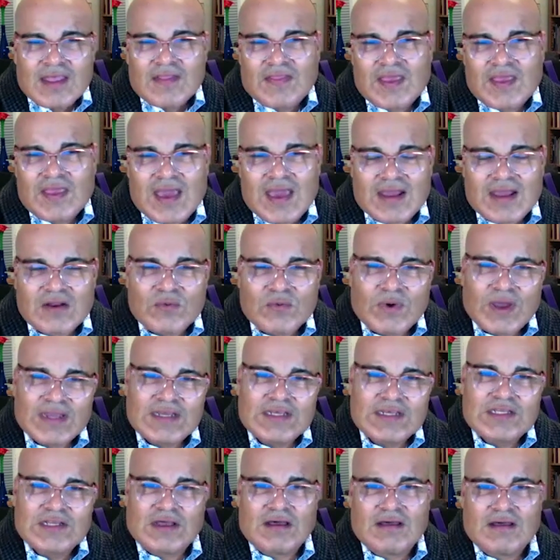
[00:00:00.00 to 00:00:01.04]
They had a
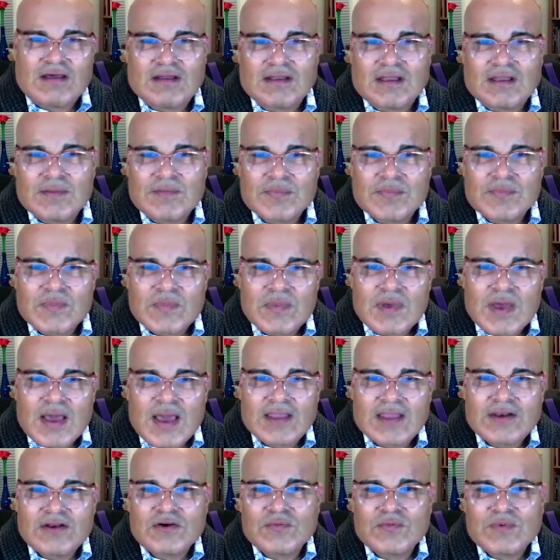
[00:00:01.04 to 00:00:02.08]
white dog.
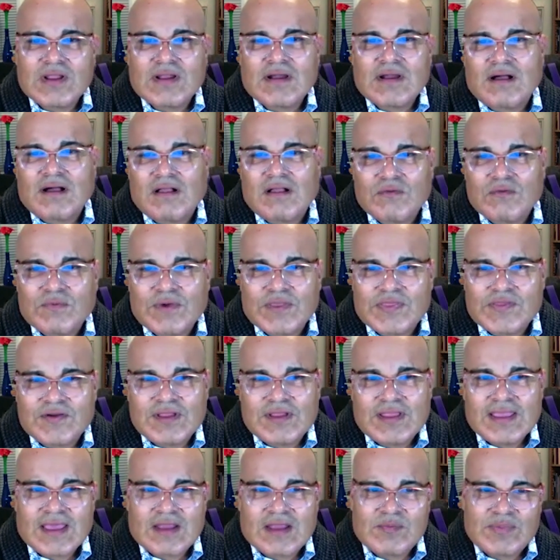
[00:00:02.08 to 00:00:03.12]
I don't recall whether
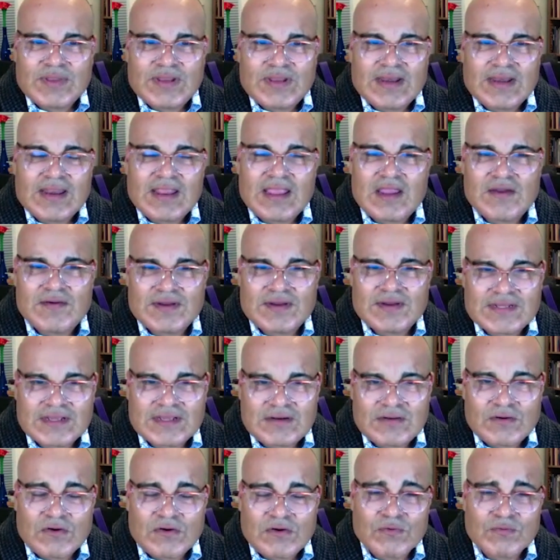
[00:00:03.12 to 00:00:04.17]
he had been
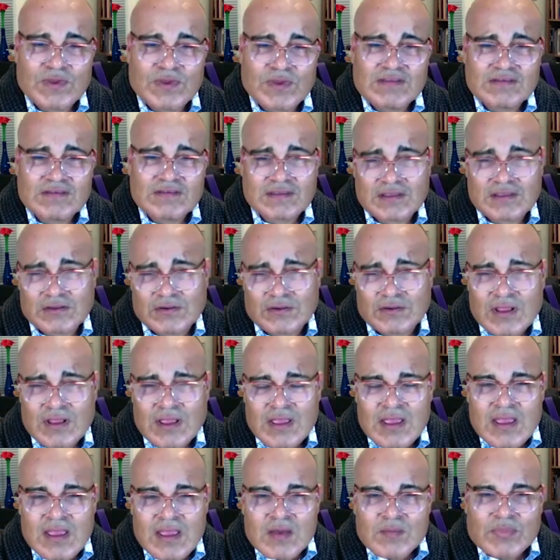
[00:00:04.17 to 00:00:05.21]
inherited or rescued,
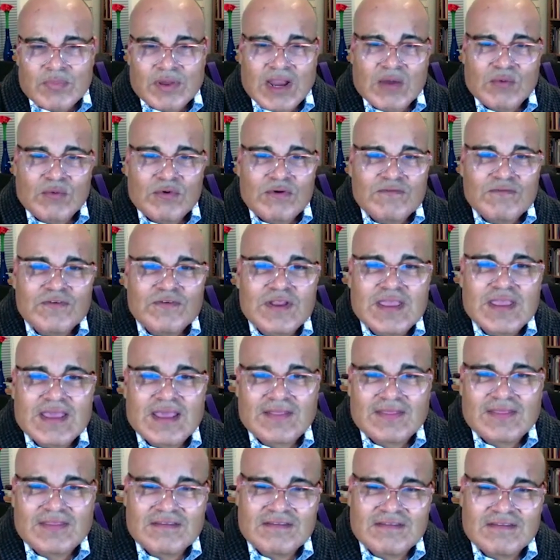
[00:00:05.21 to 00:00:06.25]
but I won't
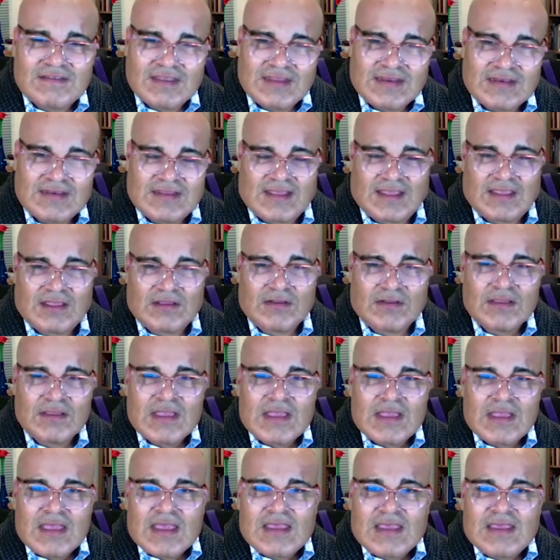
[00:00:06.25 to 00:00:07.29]
forget this detail.
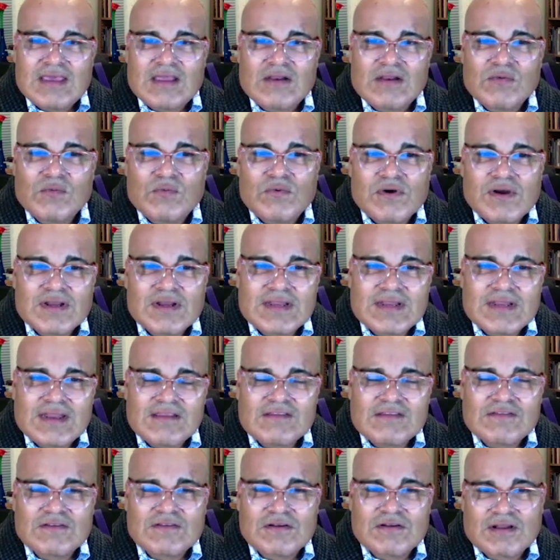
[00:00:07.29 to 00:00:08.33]
He had worked in a
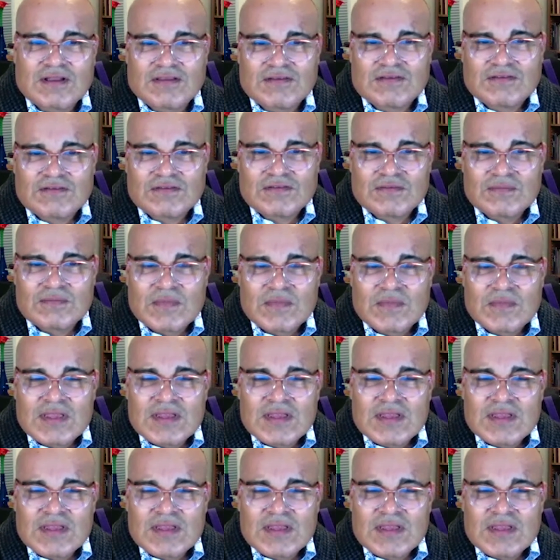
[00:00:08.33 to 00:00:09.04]
circus.